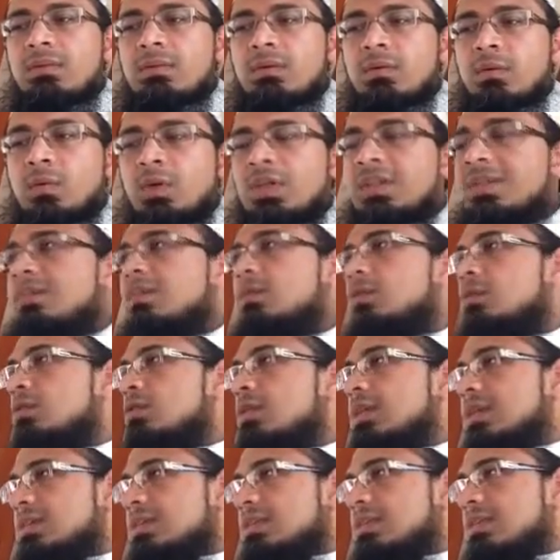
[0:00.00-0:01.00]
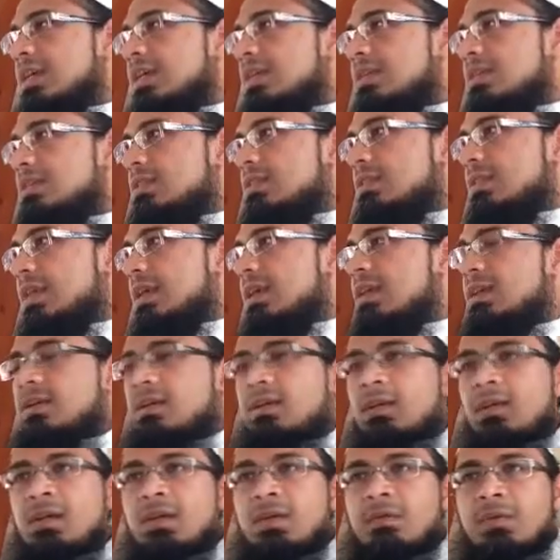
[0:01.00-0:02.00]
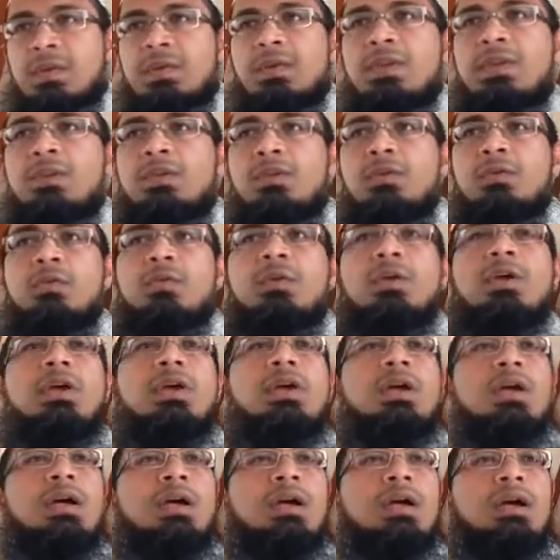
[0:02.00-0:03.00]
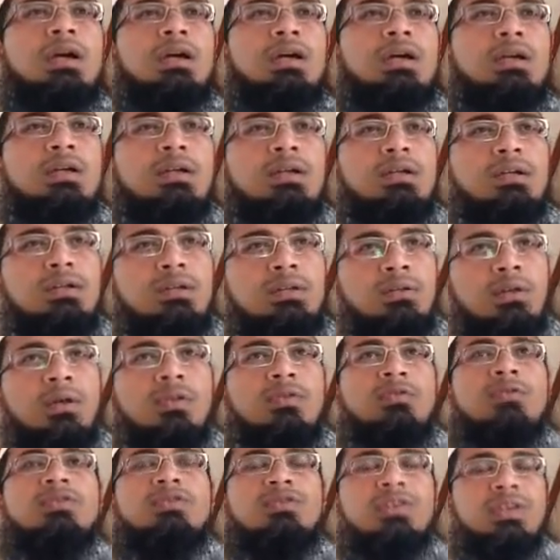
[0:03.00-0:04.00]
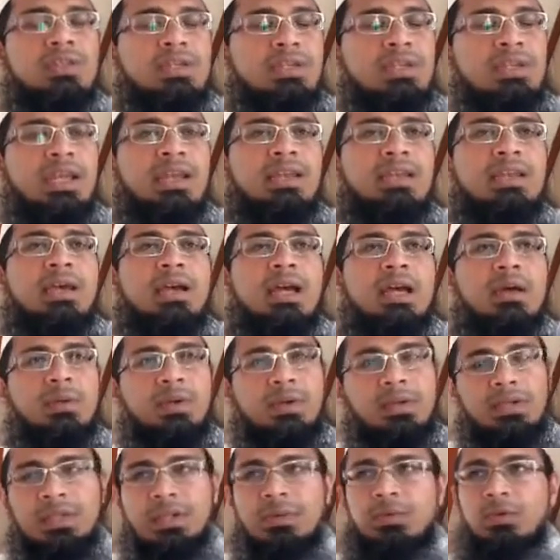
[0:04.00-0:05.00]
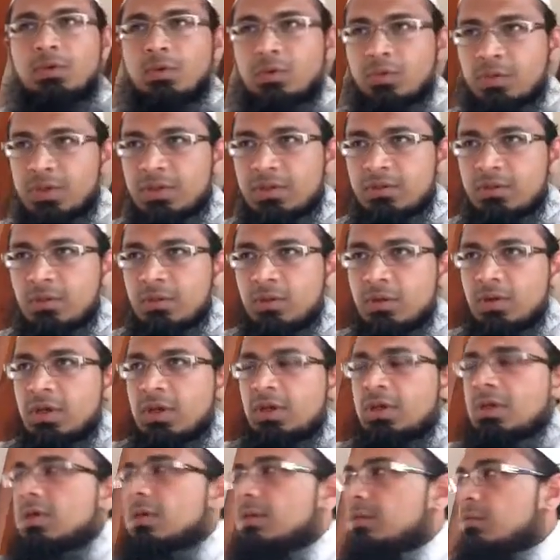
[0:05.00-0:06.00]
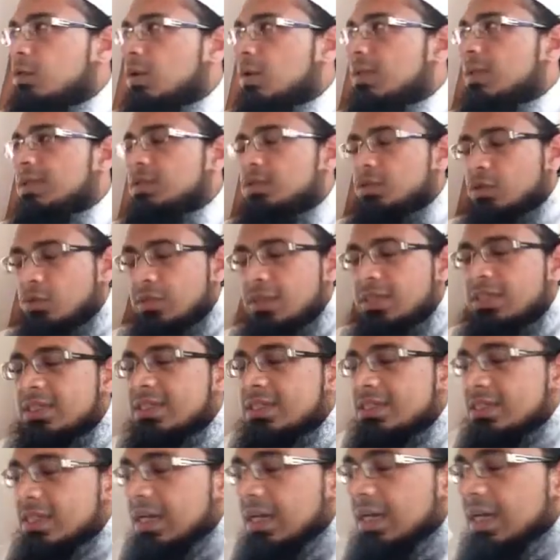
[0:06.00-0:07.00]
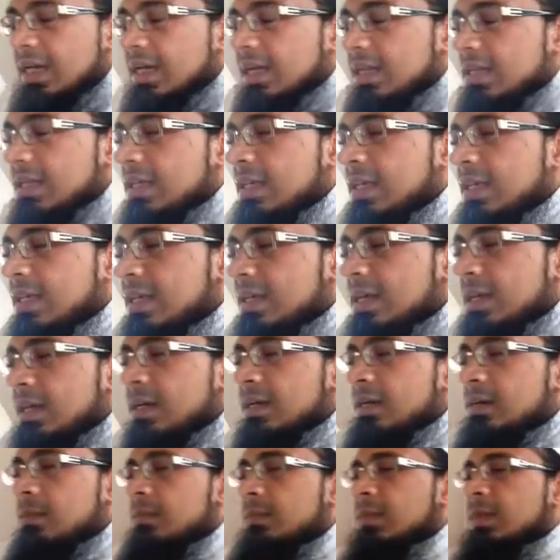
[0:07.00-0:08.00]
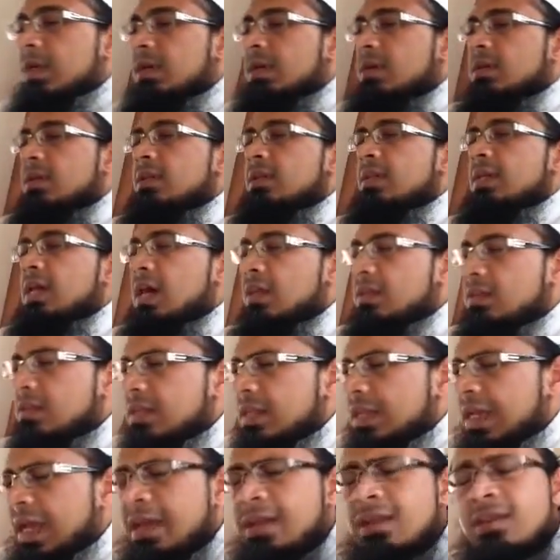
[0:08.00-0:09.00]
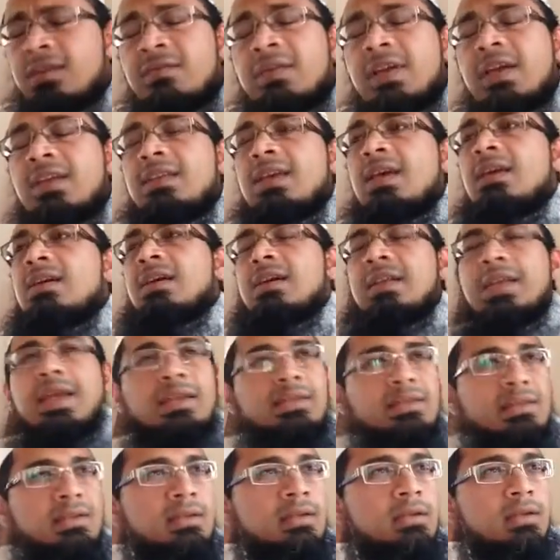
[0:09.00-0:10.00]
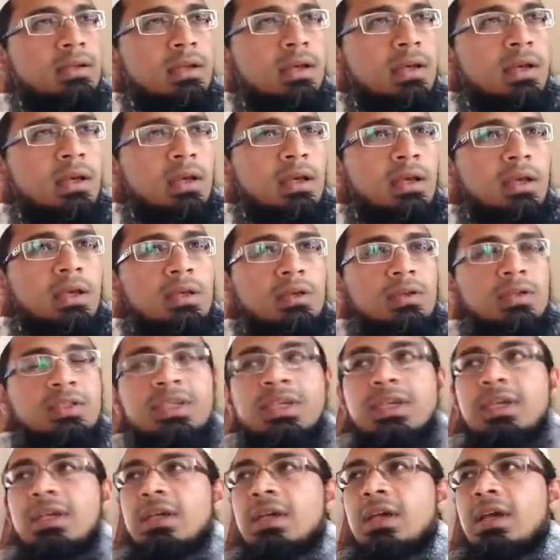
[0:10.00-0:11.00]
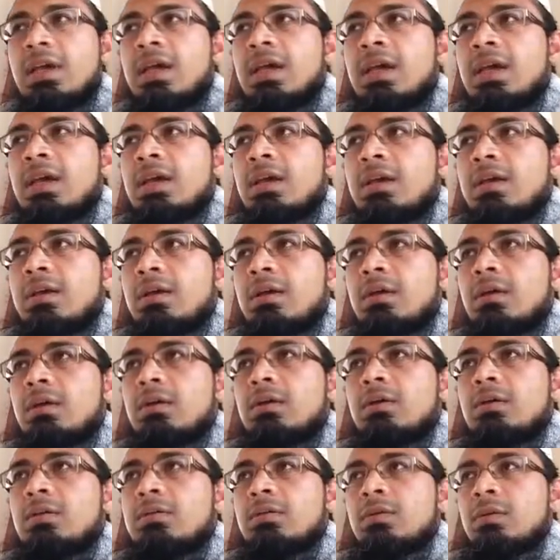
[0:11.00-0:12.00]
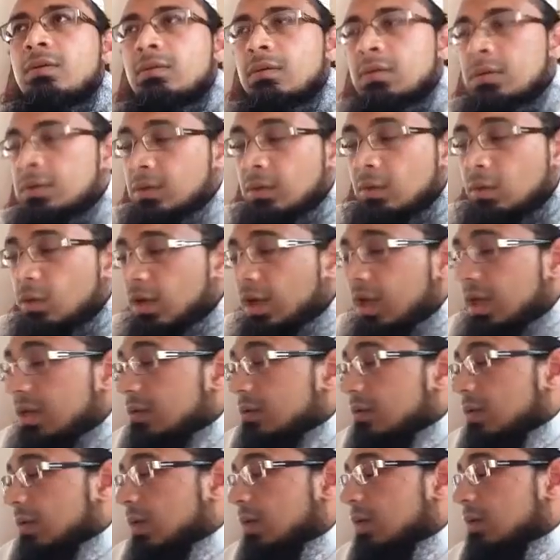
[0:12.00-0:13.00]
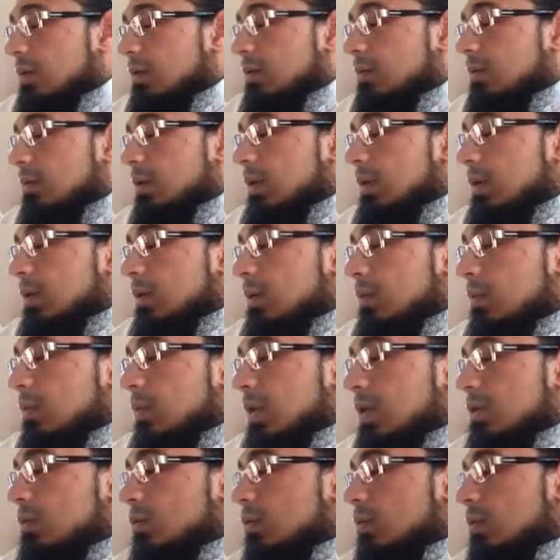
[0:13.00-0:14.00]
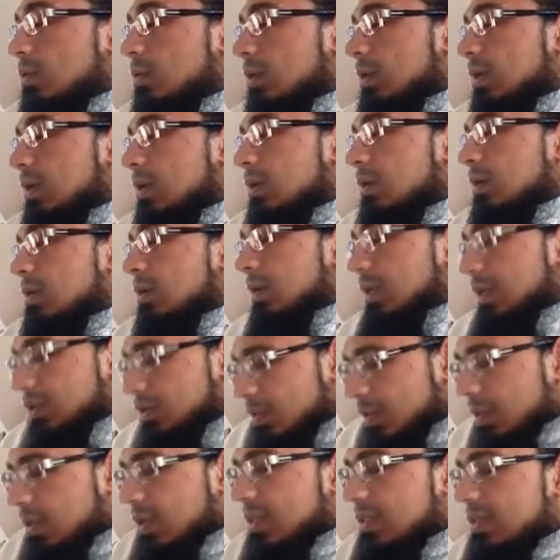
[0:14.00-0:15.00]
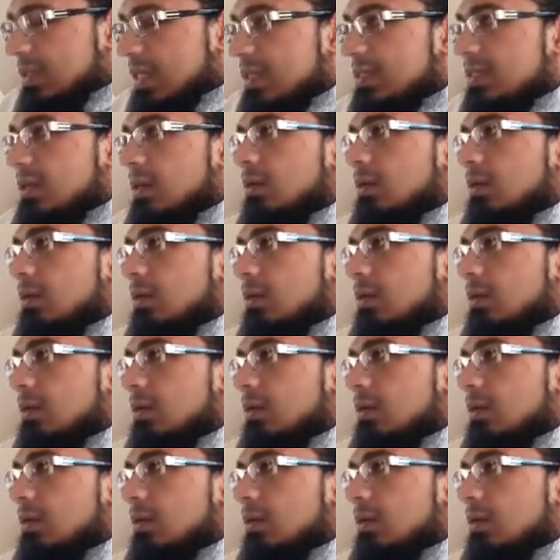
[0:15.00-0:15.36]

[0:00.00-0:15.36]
whatever goodness that is there within you, not restricted anyhow, and keep it open to for others. So this is the other thing, and in fact they are connected. You see, in the Quran, we are told Allah subhanahu wa ta'ala says,